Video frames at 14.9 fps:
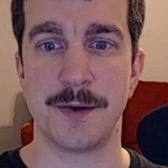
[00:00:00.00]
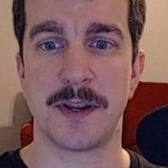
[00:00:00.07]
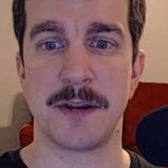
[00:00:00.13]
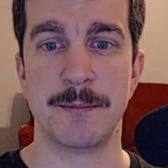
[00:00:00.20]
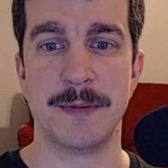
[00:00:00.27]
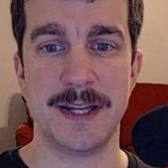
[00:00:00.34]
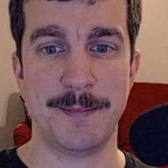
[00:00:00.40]
you
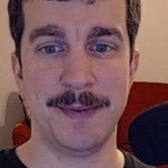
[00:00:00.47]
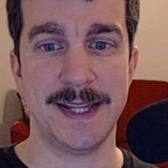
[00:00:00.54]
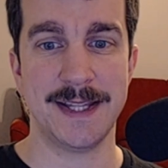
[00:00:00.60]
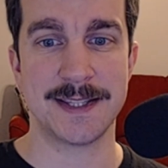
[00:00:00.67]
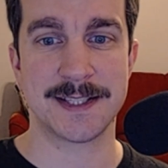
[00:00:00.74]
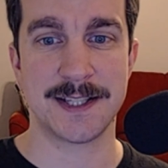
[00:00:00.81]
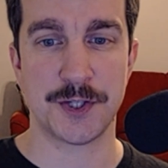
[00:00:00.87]
can
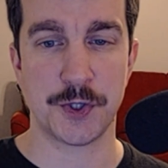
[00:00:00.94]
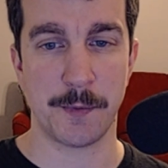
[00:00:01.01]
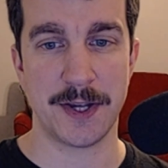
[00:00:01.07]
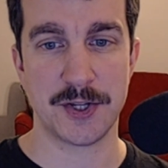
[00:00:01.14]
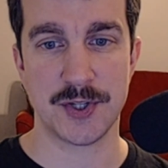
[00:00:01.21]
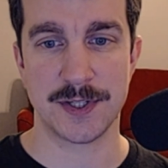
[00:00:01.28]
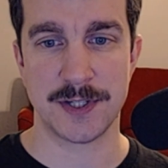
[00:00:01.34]
manipulate the
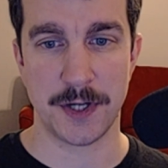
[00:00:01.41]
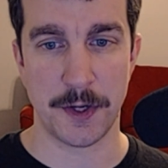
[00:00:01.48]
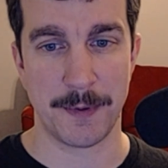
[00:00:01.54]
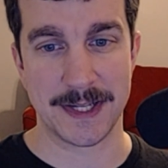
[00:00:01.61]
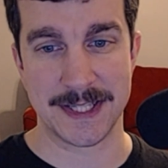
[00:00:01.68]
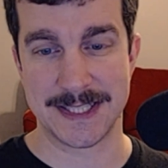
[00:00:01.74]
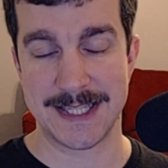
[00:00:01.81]
situation to
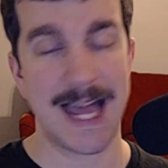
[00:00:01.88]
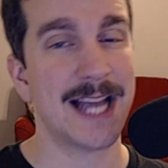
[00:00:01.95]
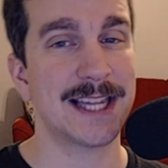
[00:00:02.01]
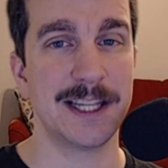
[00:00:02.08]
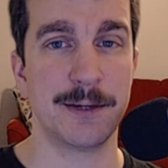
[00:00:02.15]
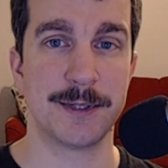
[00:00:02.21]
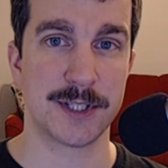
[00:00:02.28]
know exactly